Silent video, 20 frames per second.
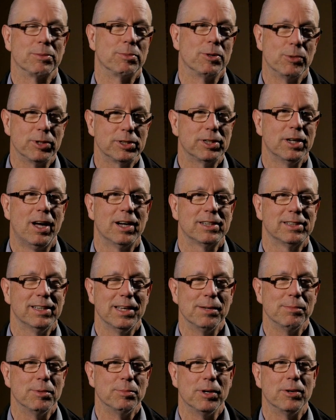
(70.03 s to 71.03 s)
But we'll talk to
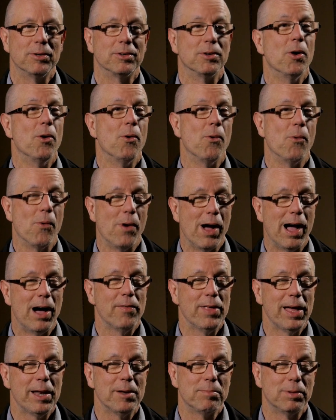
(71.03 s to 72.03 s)
him about how
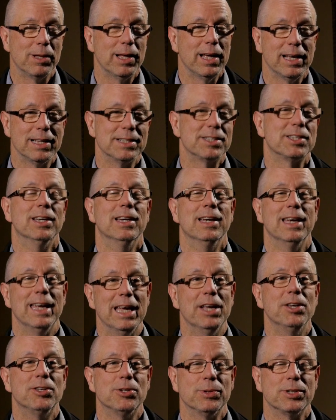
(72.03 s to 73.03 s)
that plays
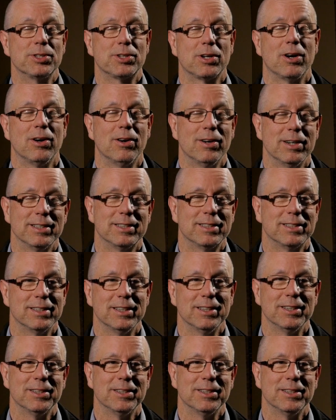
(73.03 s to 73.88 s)
into his current